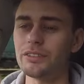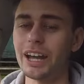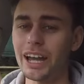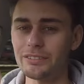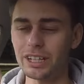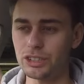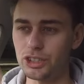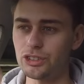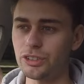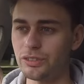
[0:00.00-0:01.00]
I haven't
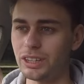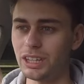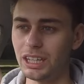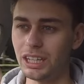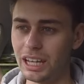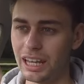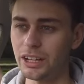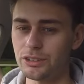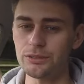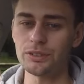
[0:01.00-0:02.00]
actually driven the
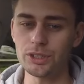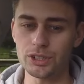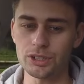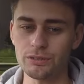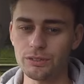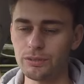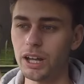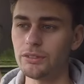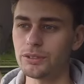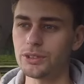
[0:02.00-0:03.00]
electric version of the
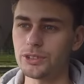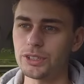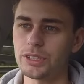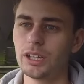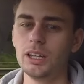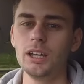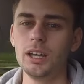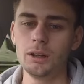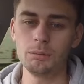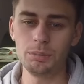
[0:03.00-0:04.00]
500,
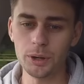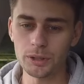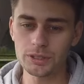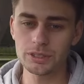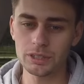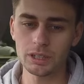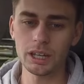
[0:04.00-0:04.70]
but